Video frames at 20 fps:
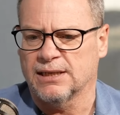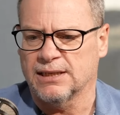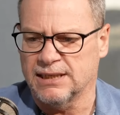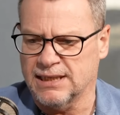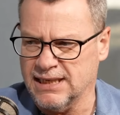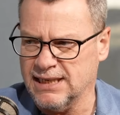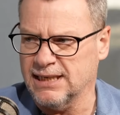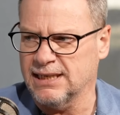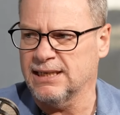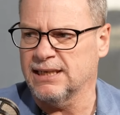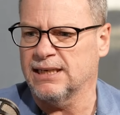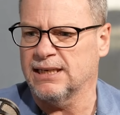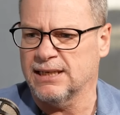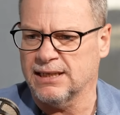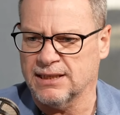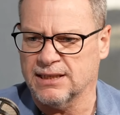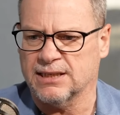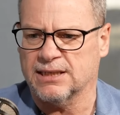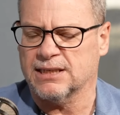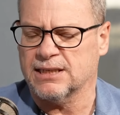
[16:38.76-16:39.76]
Dean
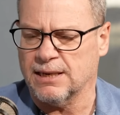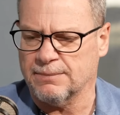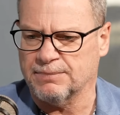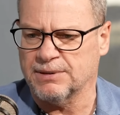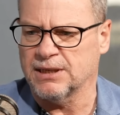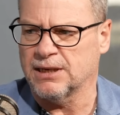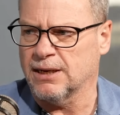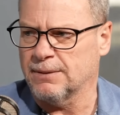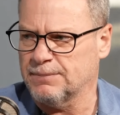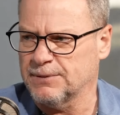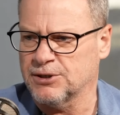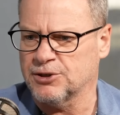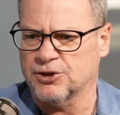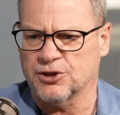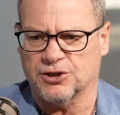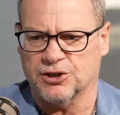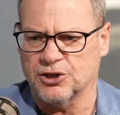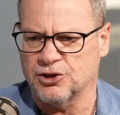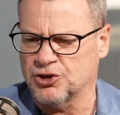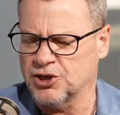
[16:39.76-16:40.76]
is stepped it up. He's
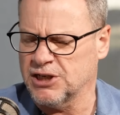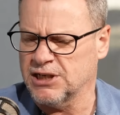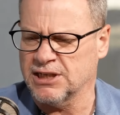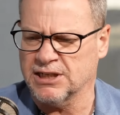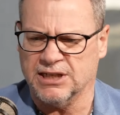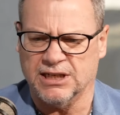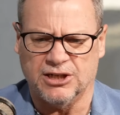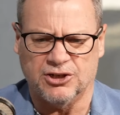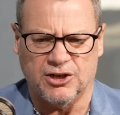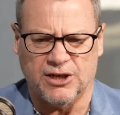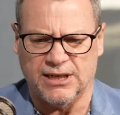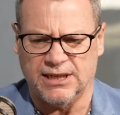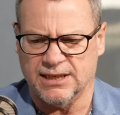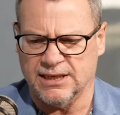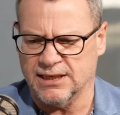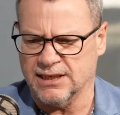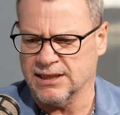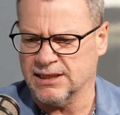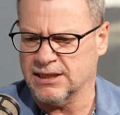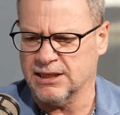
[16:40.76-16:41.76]
just a genius. He trained
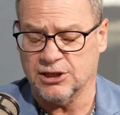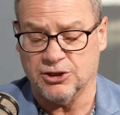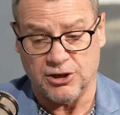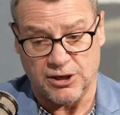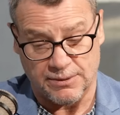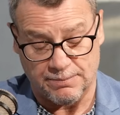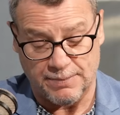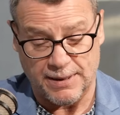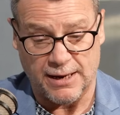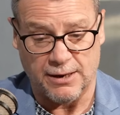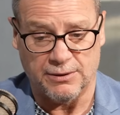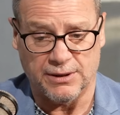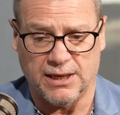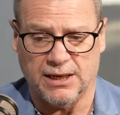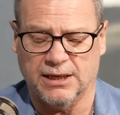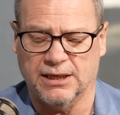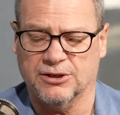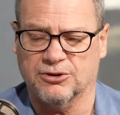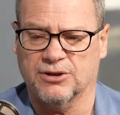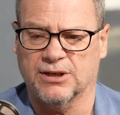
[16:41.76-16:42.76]
Dynasty, trained Power
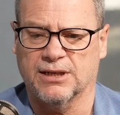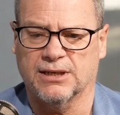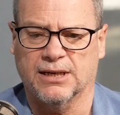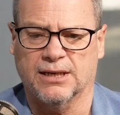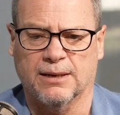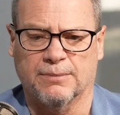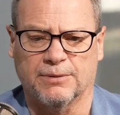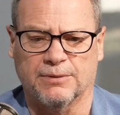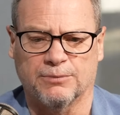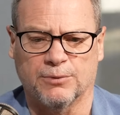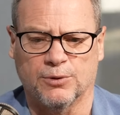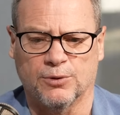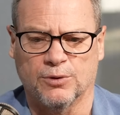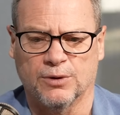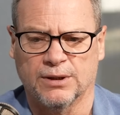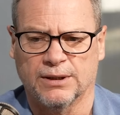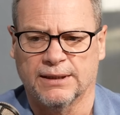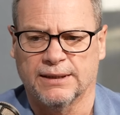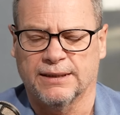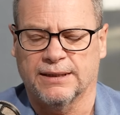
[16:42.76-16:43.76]
King. He's trained a couple of
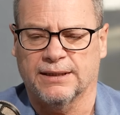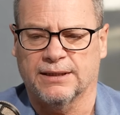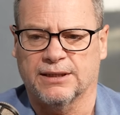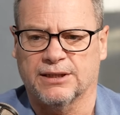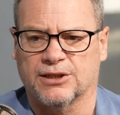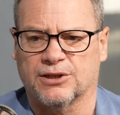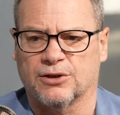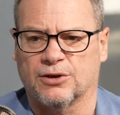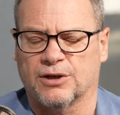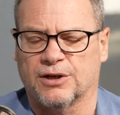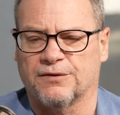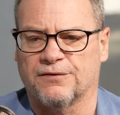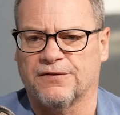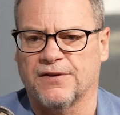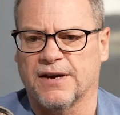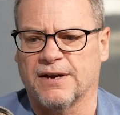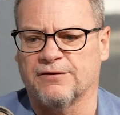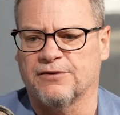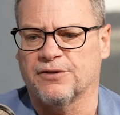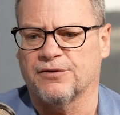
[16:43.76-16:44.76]
more. Has started
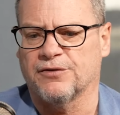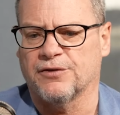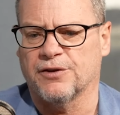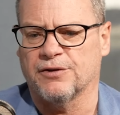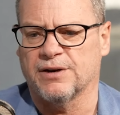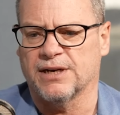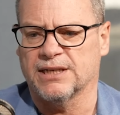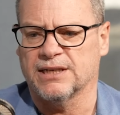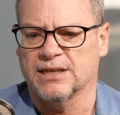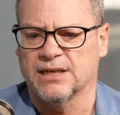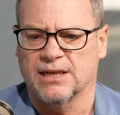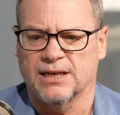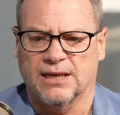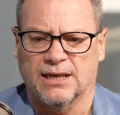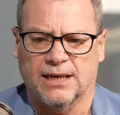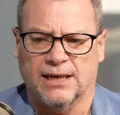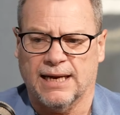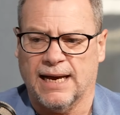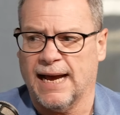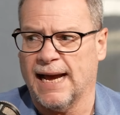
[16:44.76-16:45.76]
favourite for the race.
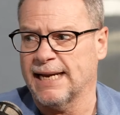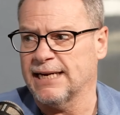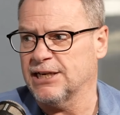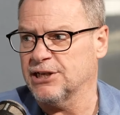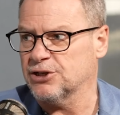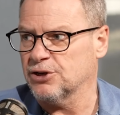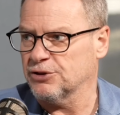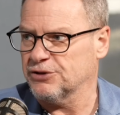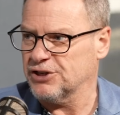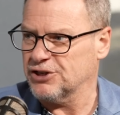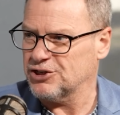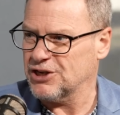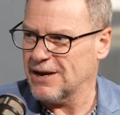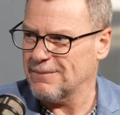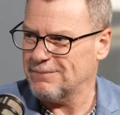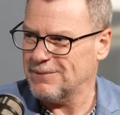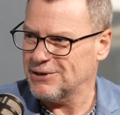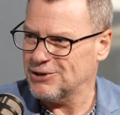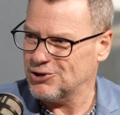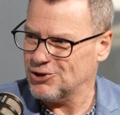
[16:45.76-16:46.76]
And he's got the
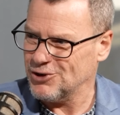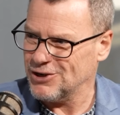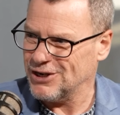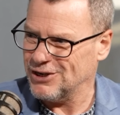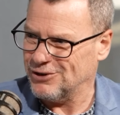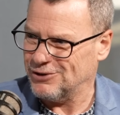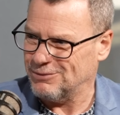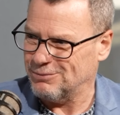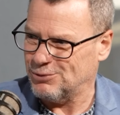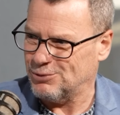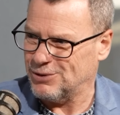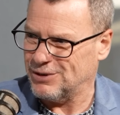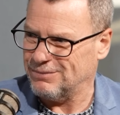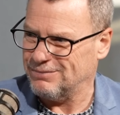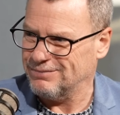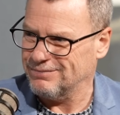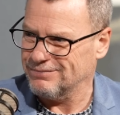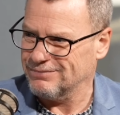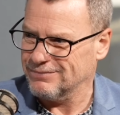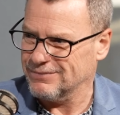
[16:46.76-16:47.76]
champion jockey on board
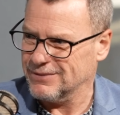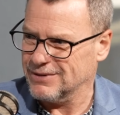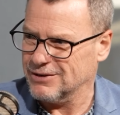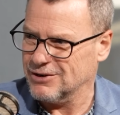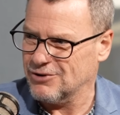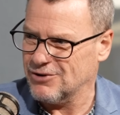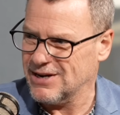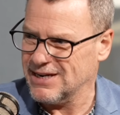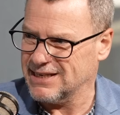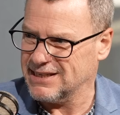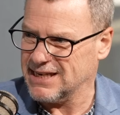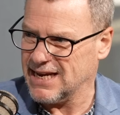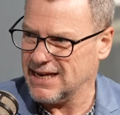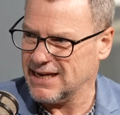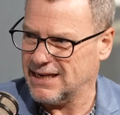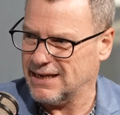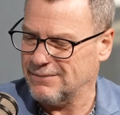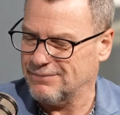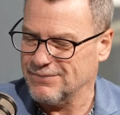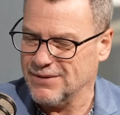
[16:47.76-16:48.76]
him. Craig
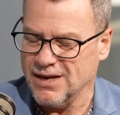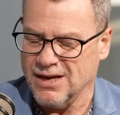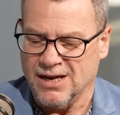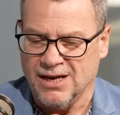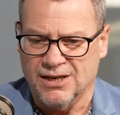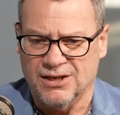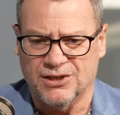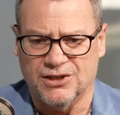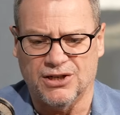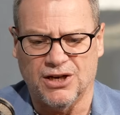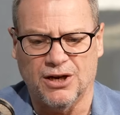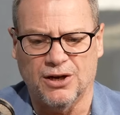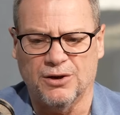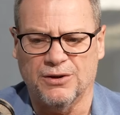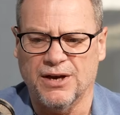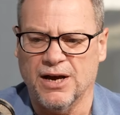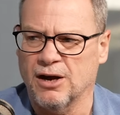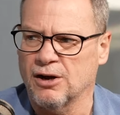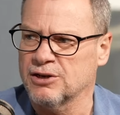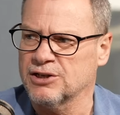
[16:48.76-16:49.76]
Zaki. So
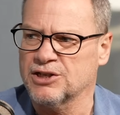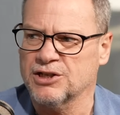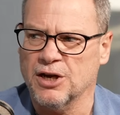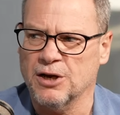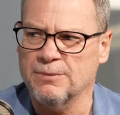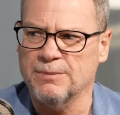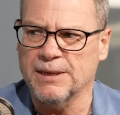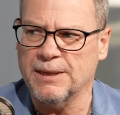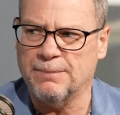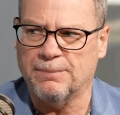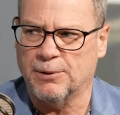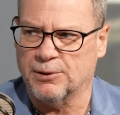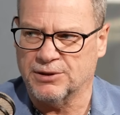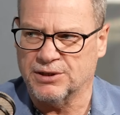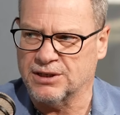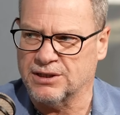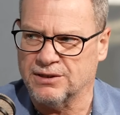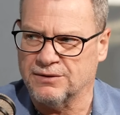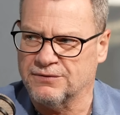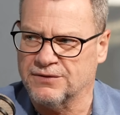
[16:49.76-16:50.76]
there are so many
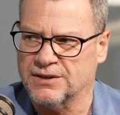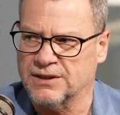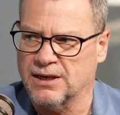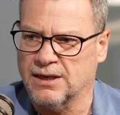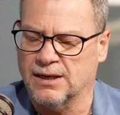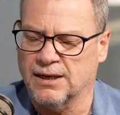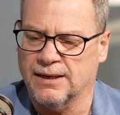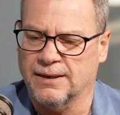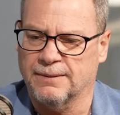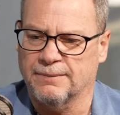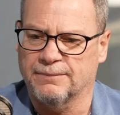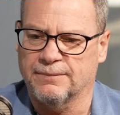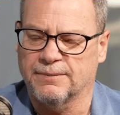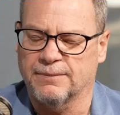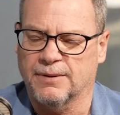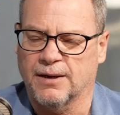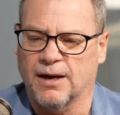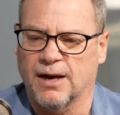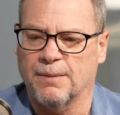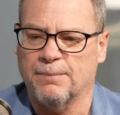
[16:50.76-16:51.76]
positives.
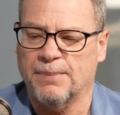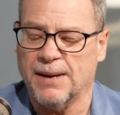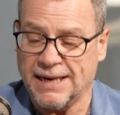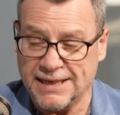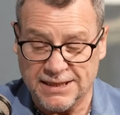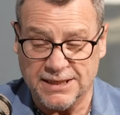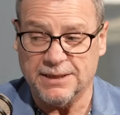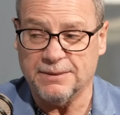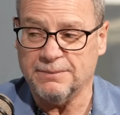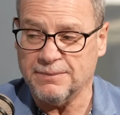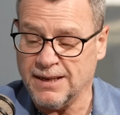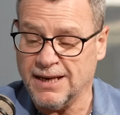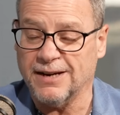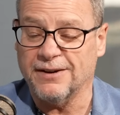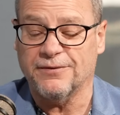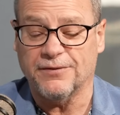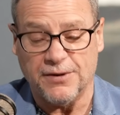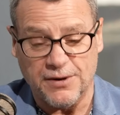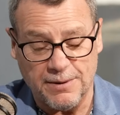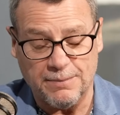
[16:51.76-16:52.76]
I backed him at
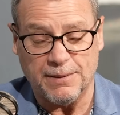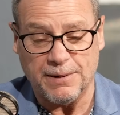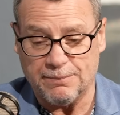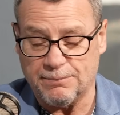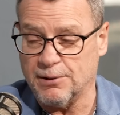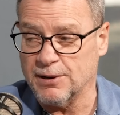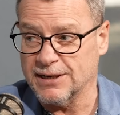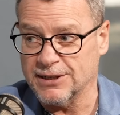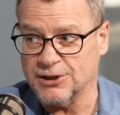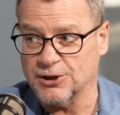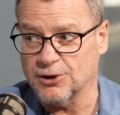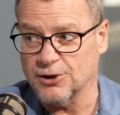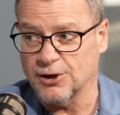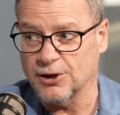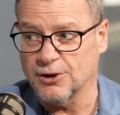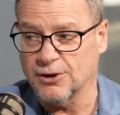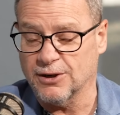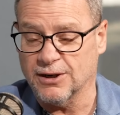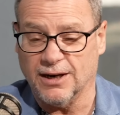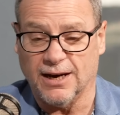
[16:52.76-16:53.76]
a very big price
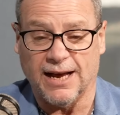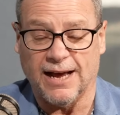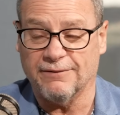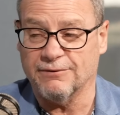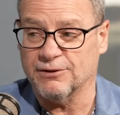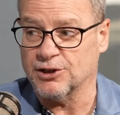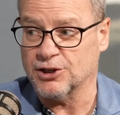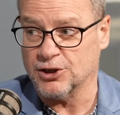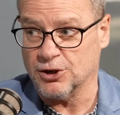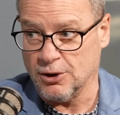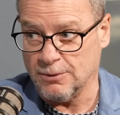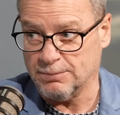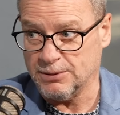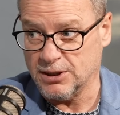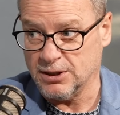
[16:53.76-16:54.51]
early on, and I haven't stopped.